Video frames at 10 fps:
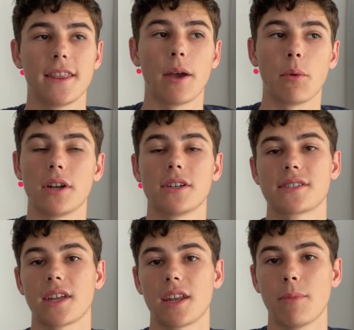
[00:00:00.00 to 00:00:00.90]
they wanted to
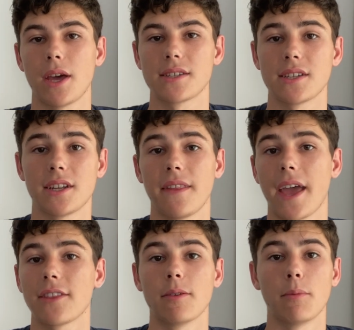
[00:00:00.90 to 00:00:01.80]
study medicine and they
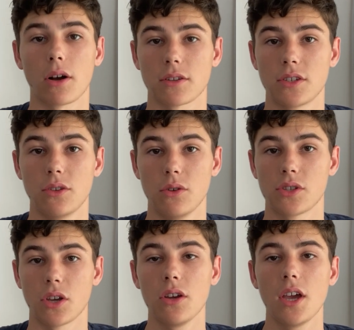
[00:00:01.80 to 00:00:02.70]
had the marks to do
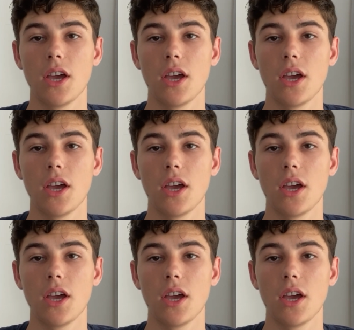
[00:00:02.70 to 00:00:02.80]
so.